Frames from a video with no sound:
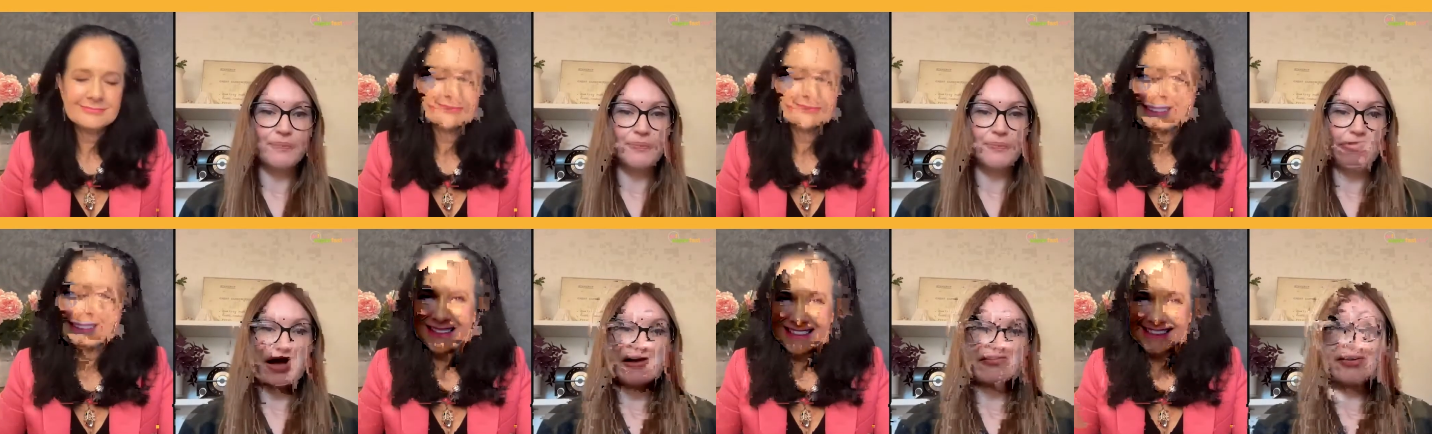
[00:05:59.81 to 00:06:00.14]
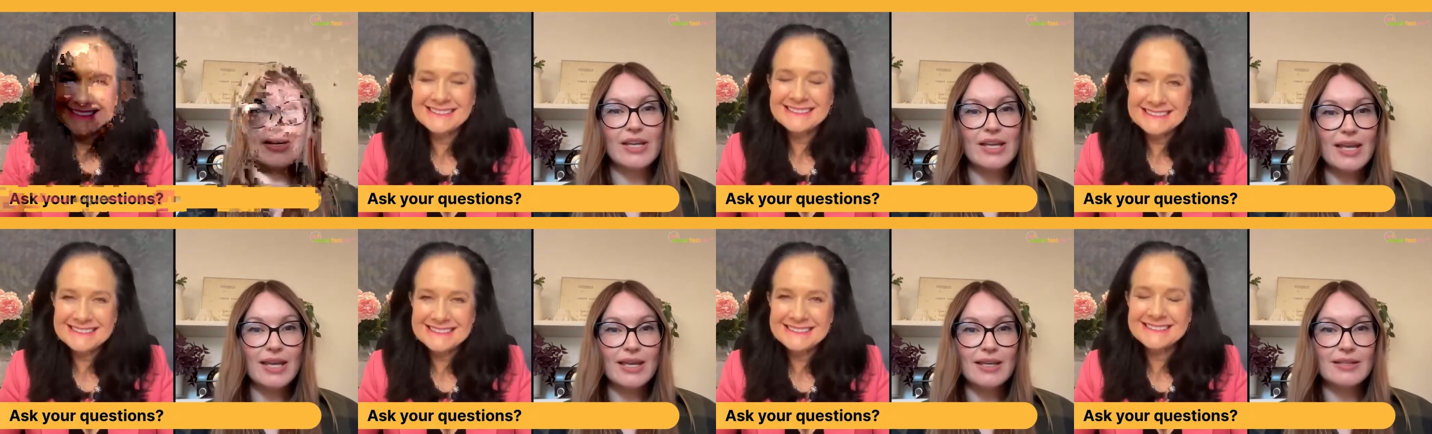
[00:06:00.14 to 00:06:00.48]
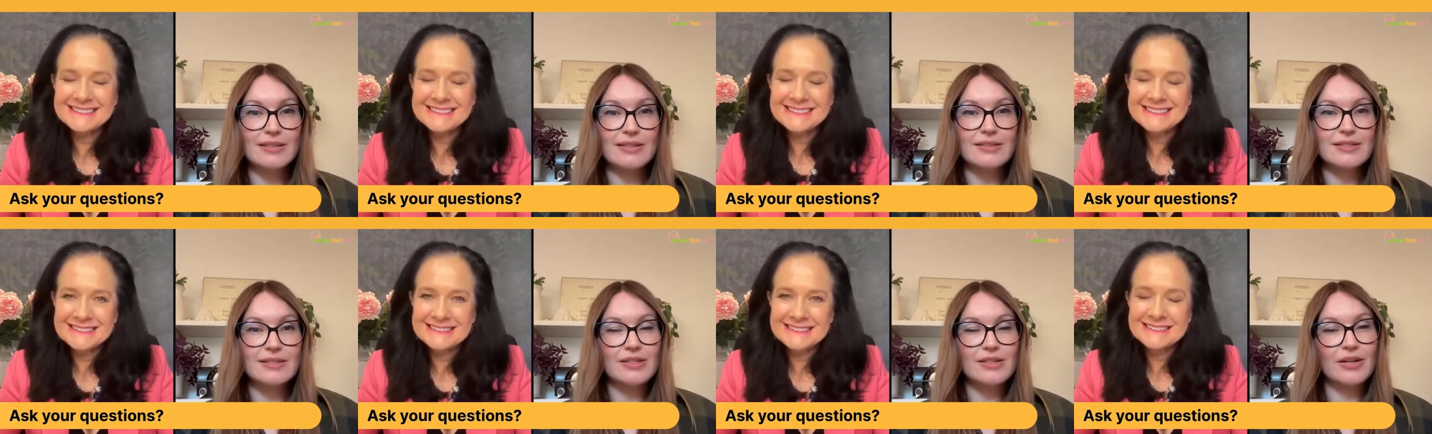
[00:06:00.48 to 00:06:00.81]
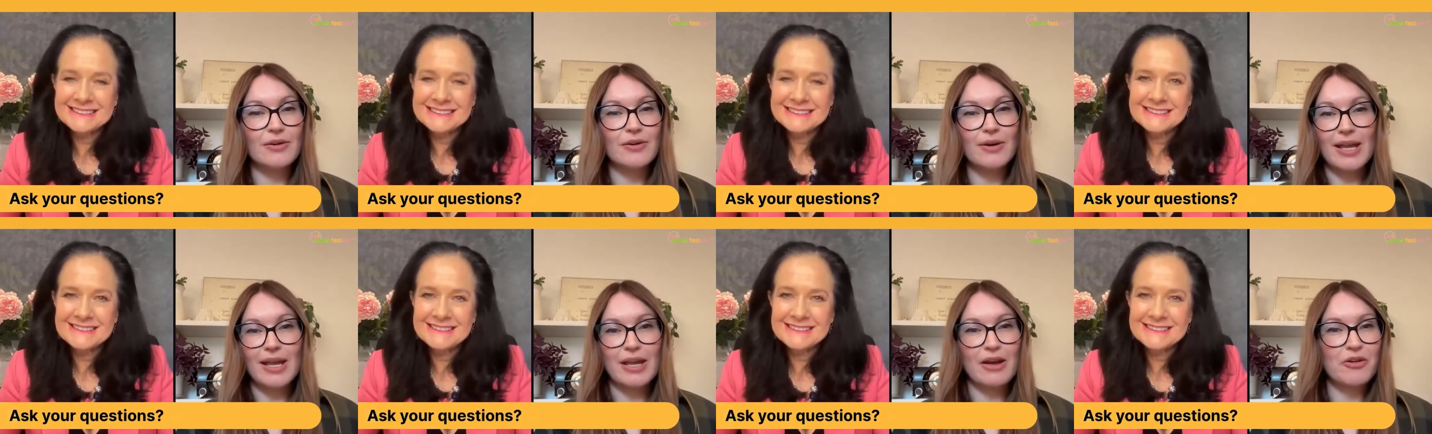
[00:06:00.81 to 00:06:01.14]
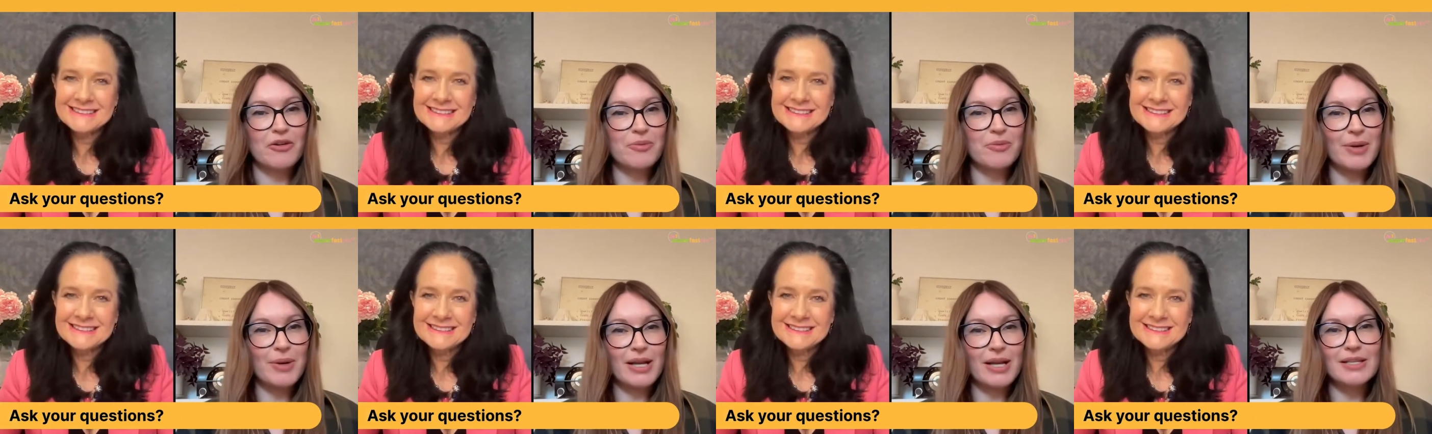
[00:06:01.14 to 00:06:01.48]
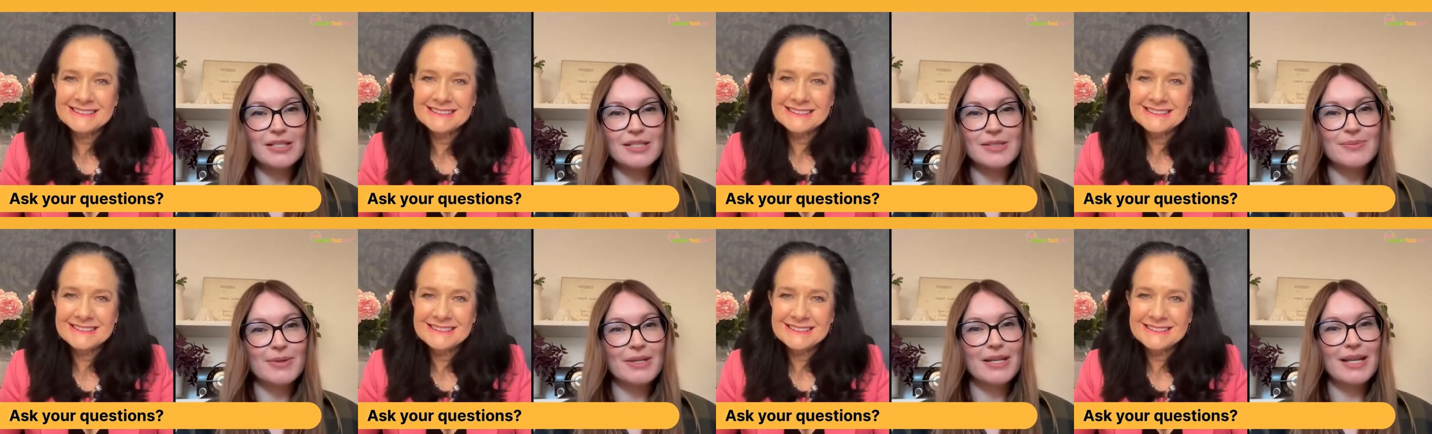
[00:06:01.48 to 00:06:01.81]
Speaker 1: Having kids, you know, hanging out with my
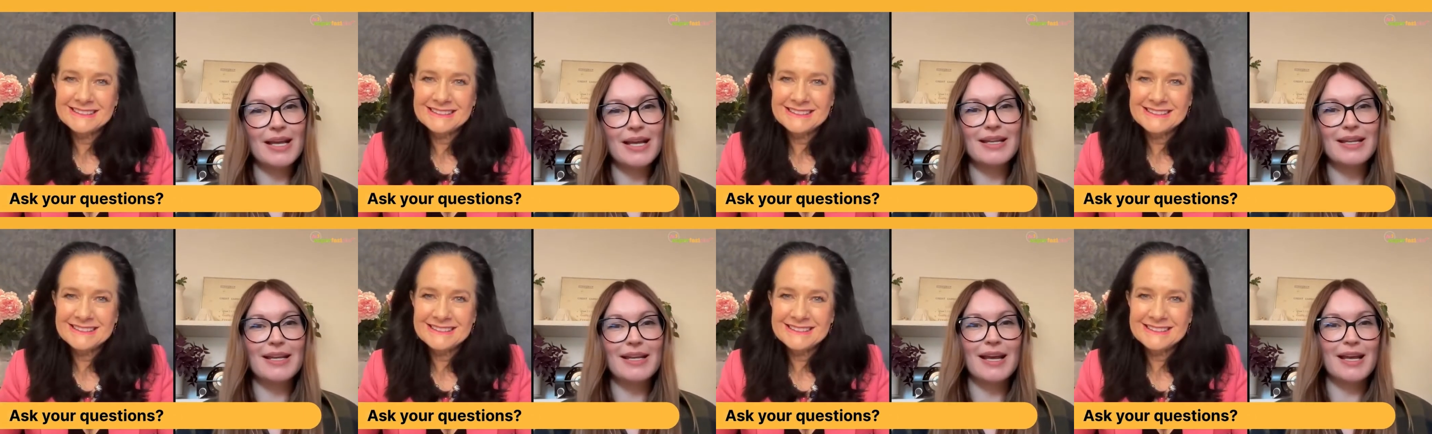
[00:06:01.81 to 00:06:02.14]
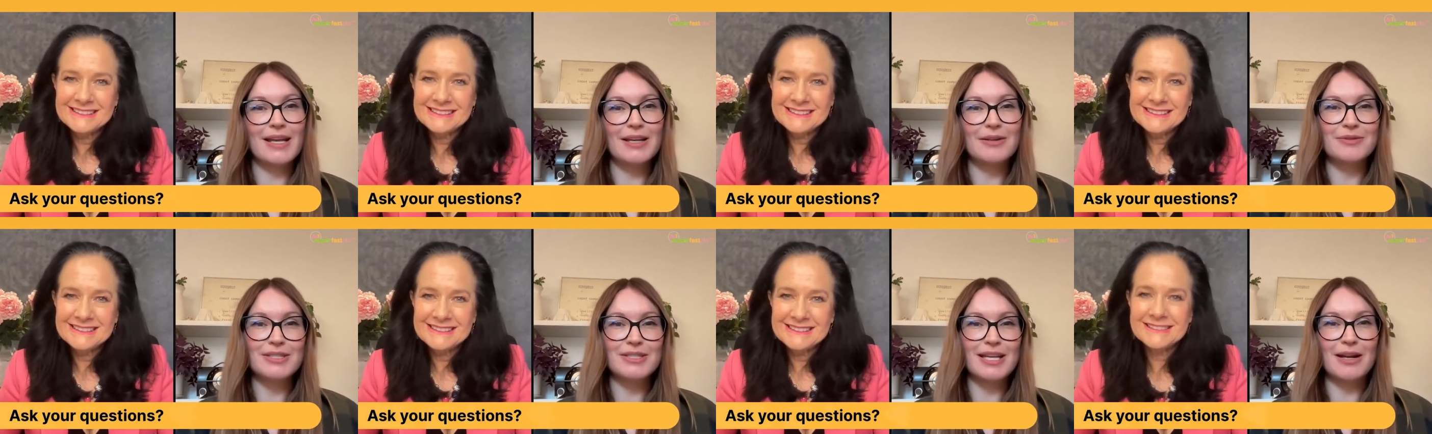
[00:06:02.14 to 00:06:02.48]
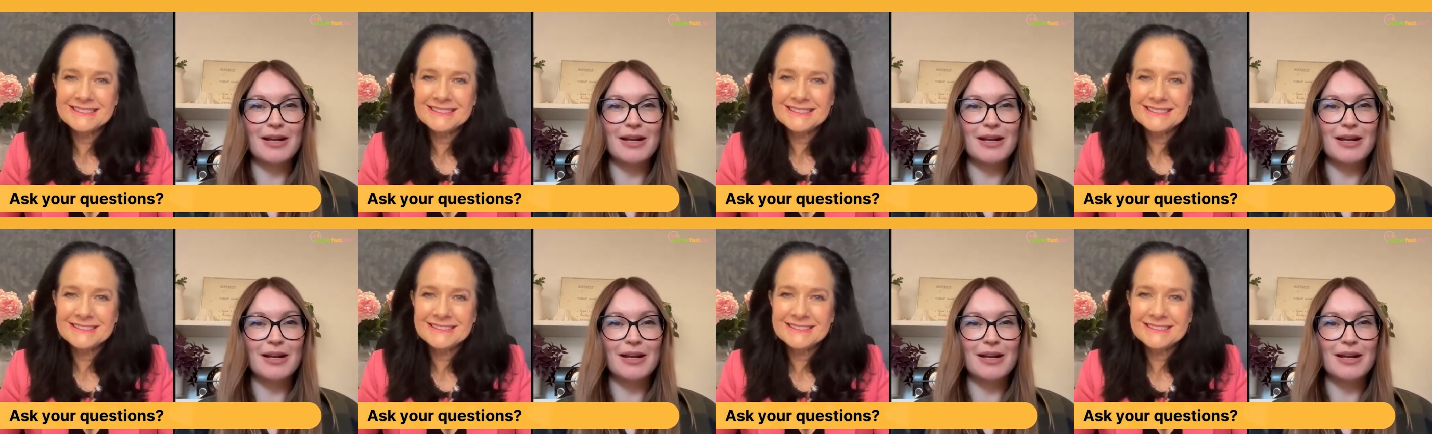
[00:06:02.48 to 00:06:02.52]
husband at night, it was like